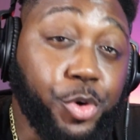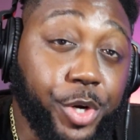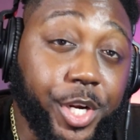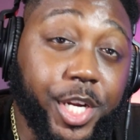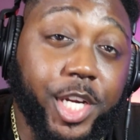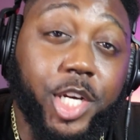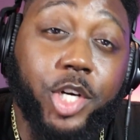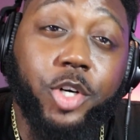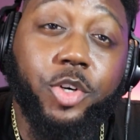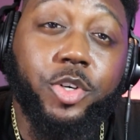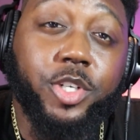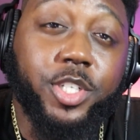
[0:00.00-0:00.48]

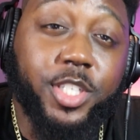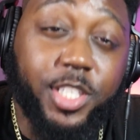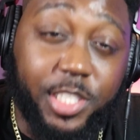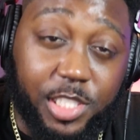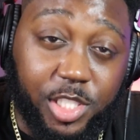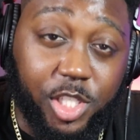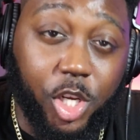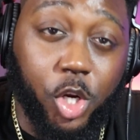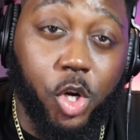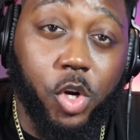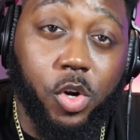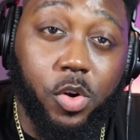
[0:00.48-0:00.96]
grill
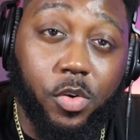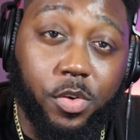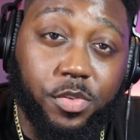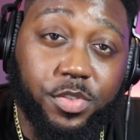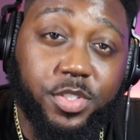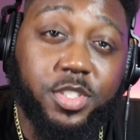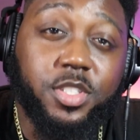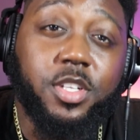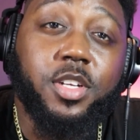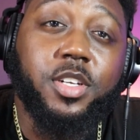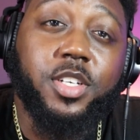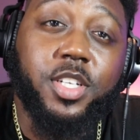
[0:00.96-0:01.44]

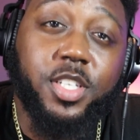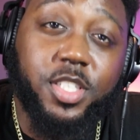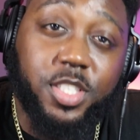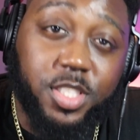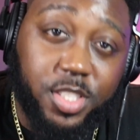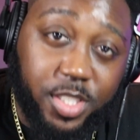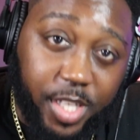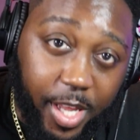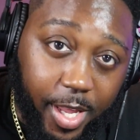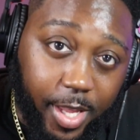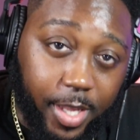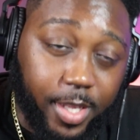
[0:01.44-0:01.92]
deserves the
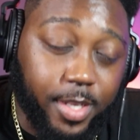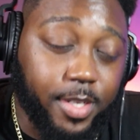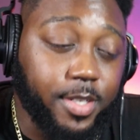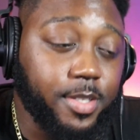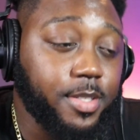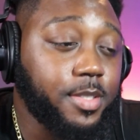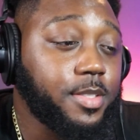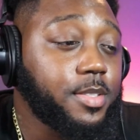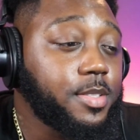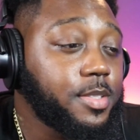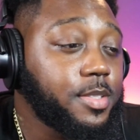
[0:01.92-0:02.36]
steak.